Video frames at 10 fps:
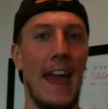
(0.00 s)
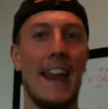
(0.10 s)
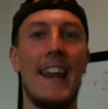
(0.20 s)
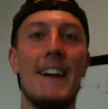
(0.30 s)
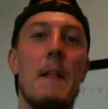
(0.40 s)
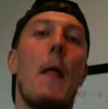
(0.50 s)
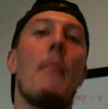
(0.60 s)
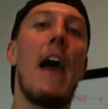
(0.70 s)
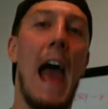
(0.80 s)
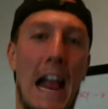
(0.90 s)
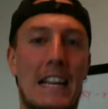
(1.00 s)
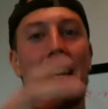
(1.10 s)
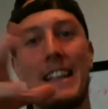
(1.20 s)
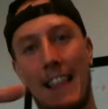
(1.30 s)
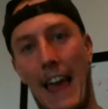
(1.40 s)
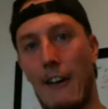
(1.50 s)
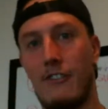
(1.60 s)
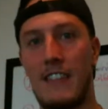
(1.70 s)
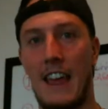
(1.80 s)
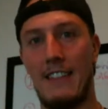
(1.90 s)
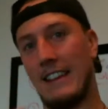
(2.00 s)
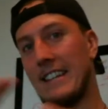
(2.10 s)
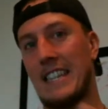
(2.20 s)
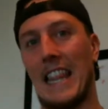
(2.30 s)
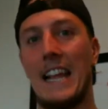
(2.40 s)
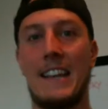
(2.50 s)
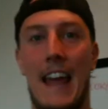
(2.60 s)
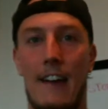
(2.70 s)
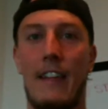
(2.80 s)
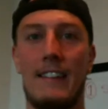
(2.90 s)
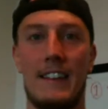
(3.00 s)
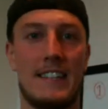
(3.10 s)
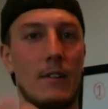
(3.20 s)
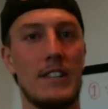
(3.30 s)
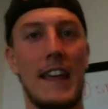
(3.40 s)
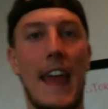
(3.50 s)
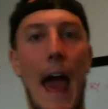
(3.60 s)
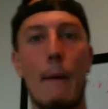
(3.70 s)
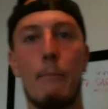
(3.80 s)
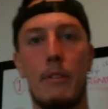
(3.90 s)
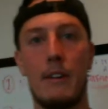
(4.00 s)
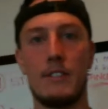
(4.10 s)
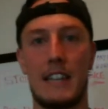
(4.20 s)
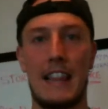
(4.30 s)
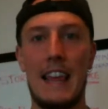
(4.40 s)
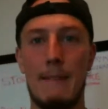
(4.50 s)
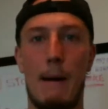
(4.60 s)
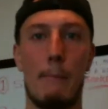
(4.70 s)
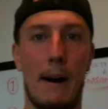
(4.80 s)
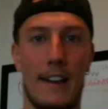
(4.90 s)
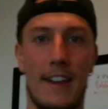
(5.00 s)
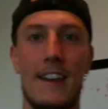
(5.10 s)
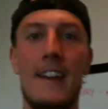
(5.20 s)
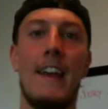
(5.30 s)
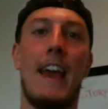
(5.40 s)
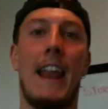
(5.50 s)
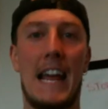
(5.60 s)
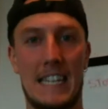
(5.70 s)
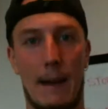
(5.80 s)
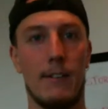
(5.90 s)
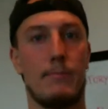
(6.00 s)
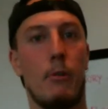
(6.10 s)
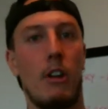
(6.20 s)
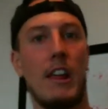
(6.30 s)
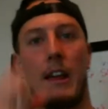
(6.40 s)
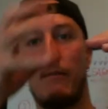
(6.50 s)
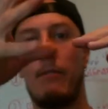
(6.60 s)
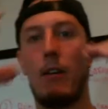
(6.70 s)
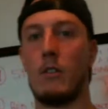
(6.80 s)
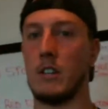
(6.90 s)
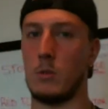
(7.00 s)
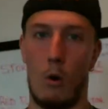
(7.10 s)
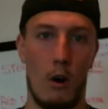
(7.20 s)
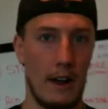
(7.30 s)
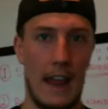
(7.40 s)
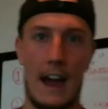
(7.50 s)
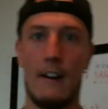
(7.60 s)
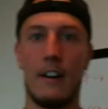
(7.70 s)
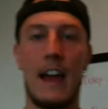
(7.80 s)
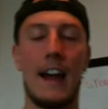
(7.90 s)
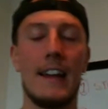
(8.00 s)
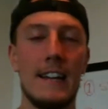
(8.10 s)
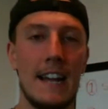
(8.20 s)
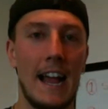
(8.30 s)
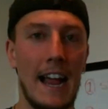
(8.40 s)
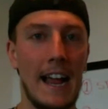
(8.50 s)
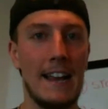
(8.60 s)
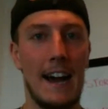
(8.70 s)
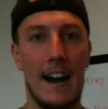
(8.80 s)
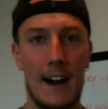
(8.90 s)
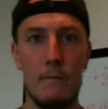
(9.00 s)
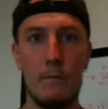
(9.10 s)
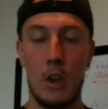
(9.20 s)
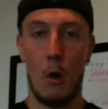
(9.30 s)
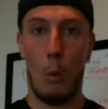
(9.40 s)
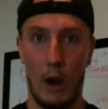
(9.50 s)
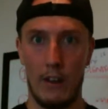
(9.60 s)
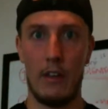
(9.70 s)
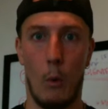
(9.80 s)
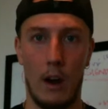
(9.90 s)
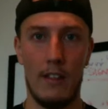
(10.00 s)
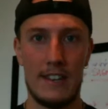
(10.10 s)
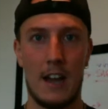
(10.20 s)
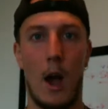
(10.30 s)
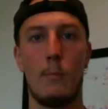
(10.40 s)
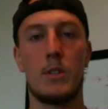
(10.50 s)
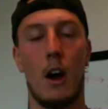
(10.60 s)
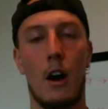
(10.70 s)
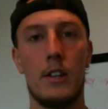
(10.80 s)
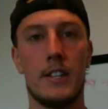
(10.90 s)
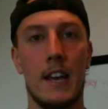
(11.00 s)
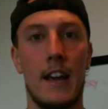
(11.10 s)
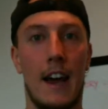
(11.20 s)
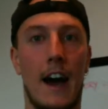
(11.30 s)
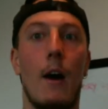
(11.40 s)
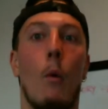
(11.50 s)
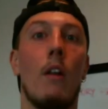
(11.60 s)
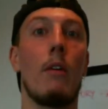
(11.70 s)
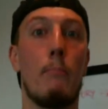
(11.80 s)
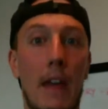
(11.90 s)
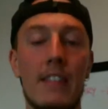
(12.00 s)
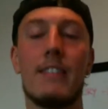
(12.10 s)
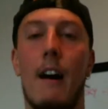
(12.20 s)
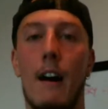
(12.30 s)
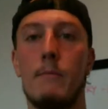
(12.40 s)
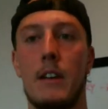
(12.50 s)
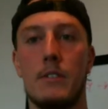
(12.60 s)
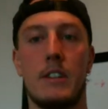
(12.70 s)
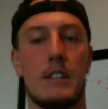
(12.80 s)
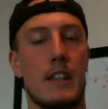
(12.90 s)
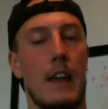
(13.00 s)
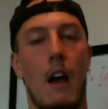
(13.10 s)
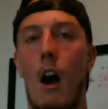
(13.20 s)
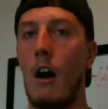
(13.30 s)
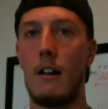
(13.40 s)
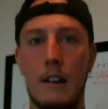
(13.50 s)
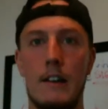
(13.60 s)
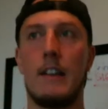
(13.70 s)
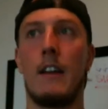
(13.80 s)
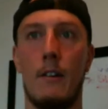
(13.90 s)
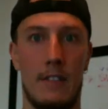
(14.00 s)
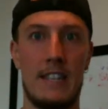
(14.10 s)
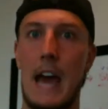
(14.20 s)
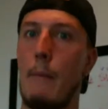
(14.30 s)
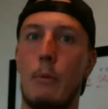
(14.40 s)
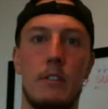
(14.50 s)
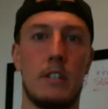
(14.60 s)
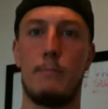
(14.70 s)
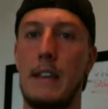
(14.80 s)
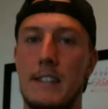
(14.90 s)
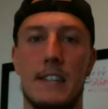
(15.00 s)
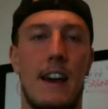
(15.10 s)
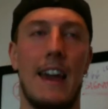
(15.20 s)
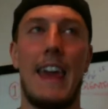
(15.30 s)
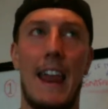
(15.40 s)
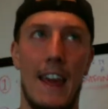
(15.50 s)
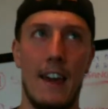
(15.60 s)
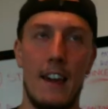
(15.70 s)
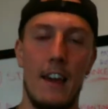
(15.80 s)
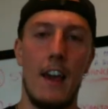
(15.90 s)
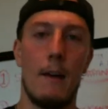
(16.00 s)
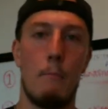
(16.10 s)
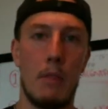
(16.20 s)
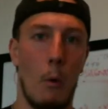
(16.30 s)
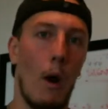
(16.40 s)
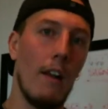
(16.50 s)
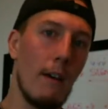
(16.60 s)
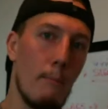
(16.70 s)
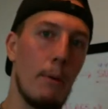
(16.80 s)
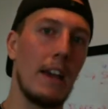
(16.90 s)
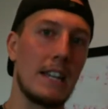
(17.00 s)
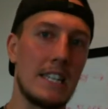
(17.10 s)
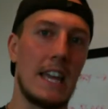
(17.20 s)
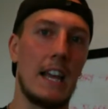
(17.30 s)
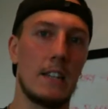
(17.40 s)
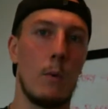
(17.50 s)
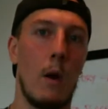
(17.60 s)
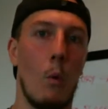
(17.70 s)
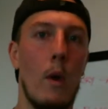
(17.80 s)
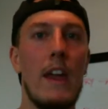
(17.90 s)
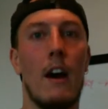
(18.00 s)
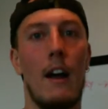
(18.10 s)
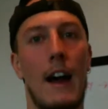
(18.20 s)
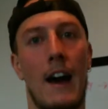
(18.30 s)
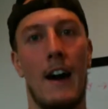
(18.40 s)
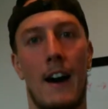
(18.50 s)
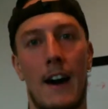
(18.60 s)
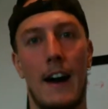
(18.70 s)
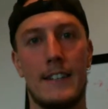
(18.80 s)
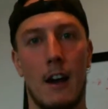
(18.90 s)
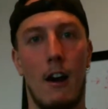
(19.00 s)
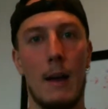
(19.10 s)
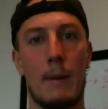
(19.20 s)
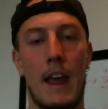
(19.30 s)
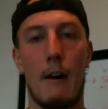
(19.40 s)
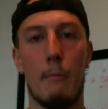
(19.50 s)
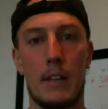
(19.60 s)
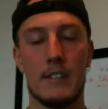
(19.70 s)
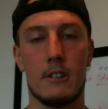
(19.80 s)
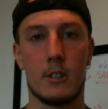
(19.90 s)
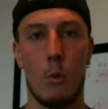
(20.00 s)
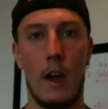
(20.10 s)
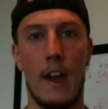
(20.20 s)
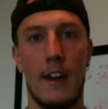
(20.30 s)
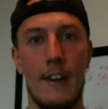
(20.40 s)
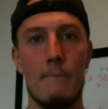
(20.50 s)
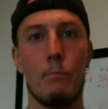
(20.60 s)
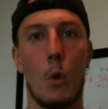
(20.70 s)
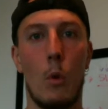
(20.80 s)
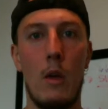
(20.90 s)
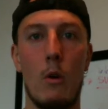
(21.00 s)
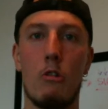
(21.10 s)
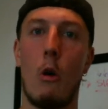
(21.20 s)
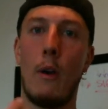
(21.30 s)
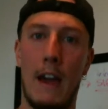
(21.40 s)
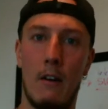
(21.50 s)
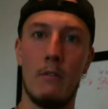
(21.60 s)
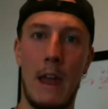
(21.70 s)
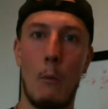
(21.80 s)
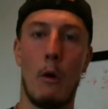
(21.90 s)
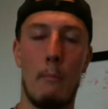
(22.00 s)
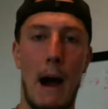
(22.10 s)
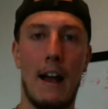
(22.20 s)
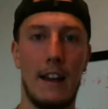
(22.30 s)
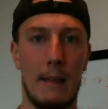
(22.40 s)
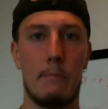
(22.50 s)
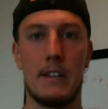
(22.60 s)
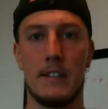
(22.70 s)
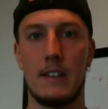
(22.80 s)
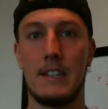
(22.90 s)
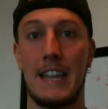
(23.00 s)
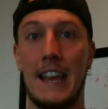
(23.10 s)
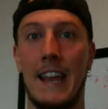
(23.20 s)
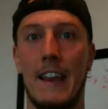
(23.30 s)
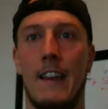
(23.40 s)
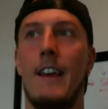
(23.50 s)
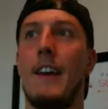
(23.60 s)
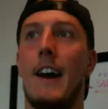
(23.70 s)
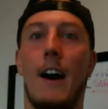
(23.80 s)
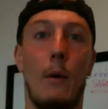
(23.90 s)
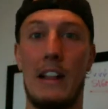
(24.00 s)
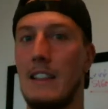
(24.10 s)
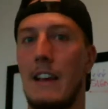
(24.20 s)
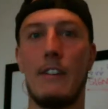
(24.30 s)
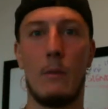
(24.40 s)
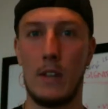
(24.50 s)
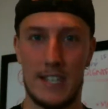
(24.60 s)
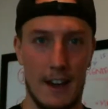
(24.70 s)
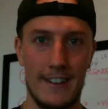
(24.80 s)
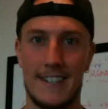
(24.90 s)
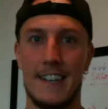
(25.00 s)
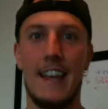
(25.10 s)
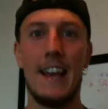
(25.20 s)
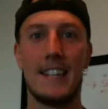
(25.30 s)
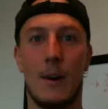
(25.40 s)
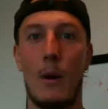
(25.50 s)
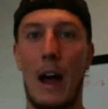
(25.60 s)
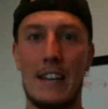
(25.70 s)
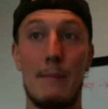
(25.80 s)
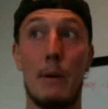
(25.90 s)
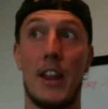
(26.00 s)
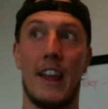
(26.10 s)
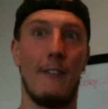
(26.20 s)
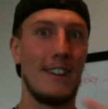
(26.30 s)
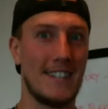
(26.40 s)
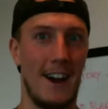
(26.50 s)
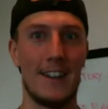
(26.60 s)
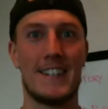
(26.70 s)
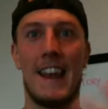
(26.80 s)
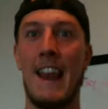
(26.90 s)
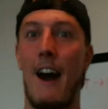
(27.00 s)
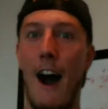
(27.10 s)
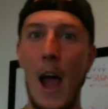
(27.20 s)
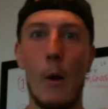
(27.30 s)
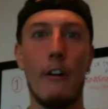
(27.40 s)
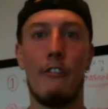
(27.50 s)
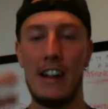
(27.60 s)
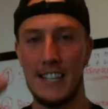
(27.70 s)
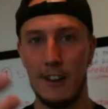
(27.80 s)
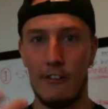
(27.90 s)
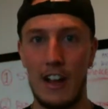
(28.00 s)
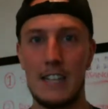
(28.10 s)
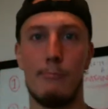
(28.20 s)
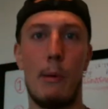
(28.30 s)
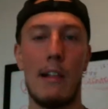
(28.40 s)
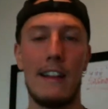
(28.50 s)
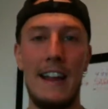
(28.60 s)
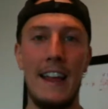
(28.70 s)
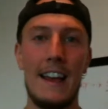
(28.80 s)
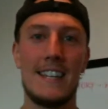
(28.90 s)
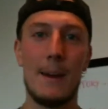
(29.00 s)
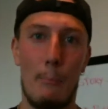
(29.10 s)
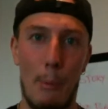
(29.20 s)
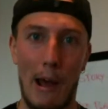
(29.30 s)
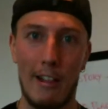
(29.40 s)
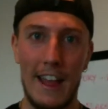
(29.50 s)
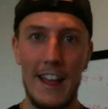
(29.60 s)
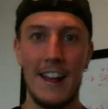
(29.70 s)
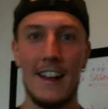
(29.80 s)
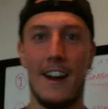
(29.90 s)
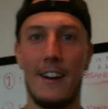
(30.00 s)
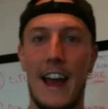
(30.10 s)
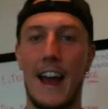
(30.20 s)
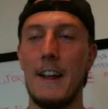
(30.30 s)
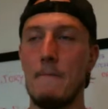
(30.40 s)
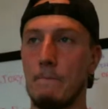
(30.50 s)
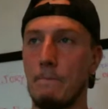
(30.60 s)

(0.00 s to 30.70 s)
in, they actually left. They just leaked out. There was a gap, there was a leak in my bucket, and as I was putting in, they were just walking out, okay? And you know, one of the times, guys, one of the big times, I was just like, oh, you know, this happened. It's business. I get it. But one of the biggest things where we got a time in our business where we were growing our network marketing business we were living in Wisconsin. So we were actually building in Wisconsin and Iowa, face-to-face, belly to belly. Okay.